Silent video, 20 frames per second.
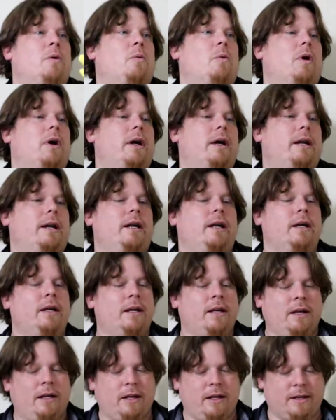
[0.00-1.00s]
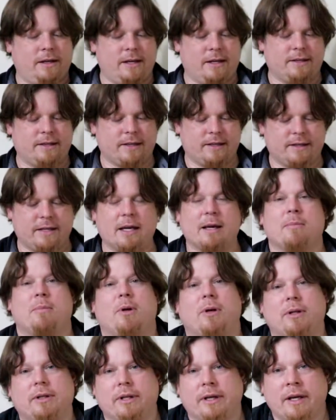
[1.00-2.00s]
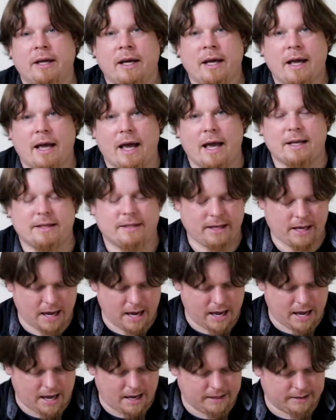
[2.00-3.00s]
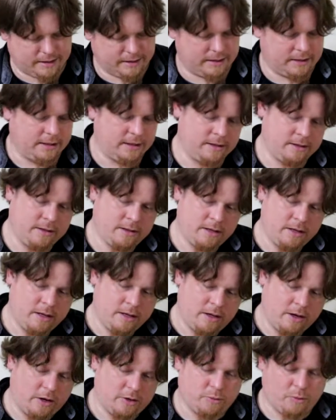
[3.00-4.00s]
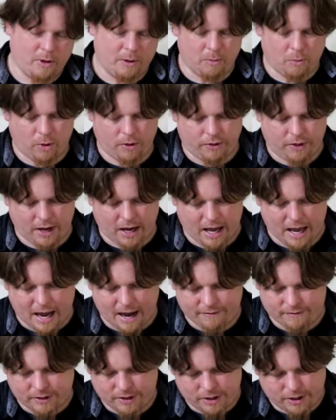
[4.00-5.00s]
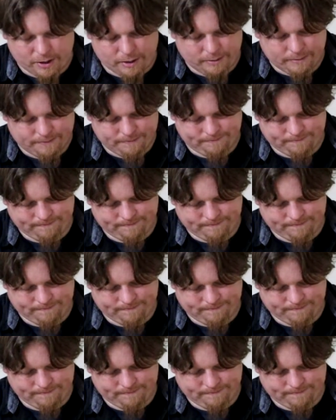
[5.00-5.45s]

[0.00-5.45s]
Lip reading: One disassembled SKS. There's one more thing I have to do.